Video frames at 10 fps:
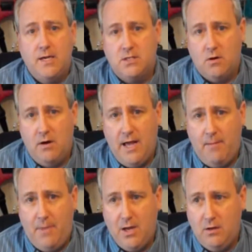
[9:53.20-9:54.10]
I start
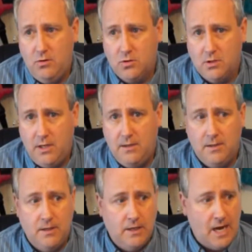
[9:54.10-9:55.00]
out by usually,
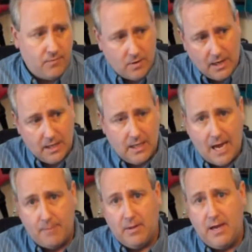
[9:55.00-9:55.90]
after I get
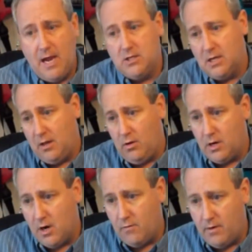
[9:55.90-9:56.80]
the application, I
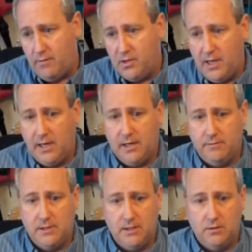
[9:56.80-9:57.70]
look over everything and
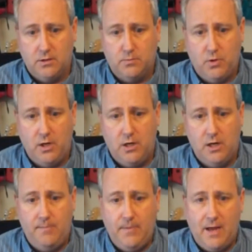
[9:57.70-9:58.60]
everything looks pretty
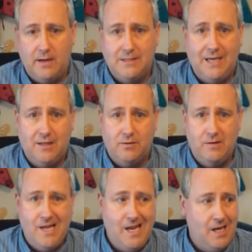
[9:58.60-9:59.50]
good. I'll take
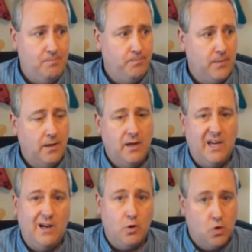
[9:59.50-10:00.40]
their name
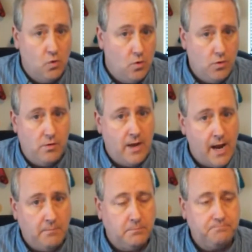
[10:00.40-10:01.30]
and I'll Google their
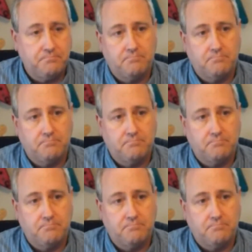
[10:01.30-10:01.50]
name.